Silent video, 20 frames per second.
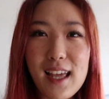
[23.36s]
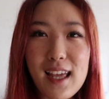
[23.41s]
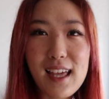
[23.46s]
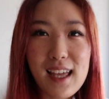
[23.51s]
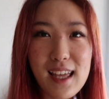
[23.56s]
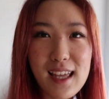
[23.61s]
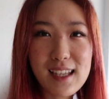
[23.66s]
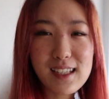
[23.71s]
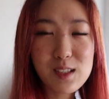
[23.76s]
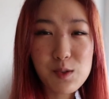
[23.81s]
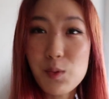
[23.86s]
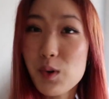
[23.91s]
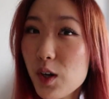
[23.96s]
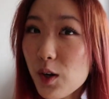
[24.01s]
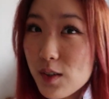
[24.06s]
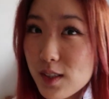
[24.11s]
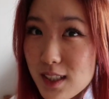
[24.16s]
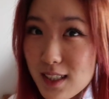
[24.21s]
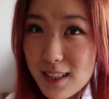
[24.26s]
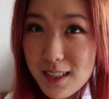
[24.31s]
and we're
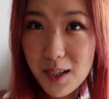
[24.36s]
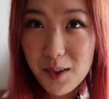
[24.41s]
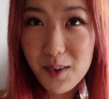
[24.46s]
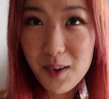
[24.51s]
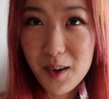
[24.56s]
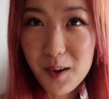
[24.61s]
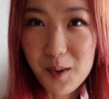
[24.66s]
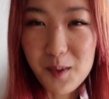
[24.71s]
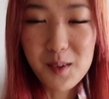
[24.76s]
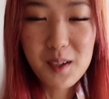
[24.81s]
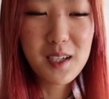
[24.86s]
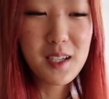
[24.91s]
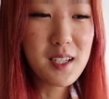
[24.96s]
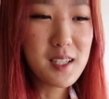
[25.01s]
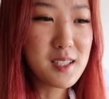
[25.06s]
going to Soho.